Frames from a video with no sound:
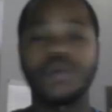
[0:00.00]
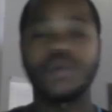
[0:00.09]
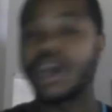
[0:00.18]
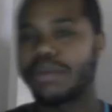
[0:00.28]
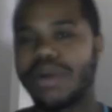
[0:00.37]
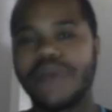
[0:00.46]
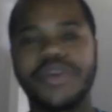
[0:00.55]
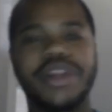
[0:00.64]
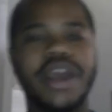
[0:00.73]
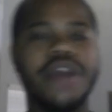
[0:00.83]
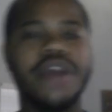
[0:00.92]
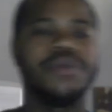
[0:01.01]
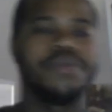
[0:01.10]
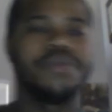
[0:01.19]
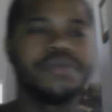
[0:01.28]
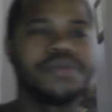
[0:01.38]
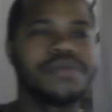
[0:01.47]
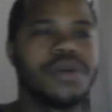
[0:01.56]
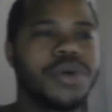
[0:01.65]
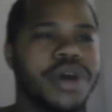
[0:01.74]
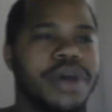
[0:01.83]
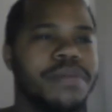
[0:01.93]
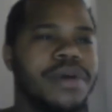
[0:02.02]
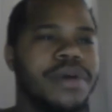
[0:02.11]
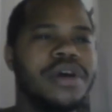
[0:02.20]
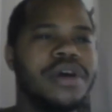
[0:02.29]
We got the prophet Daniel. Okay.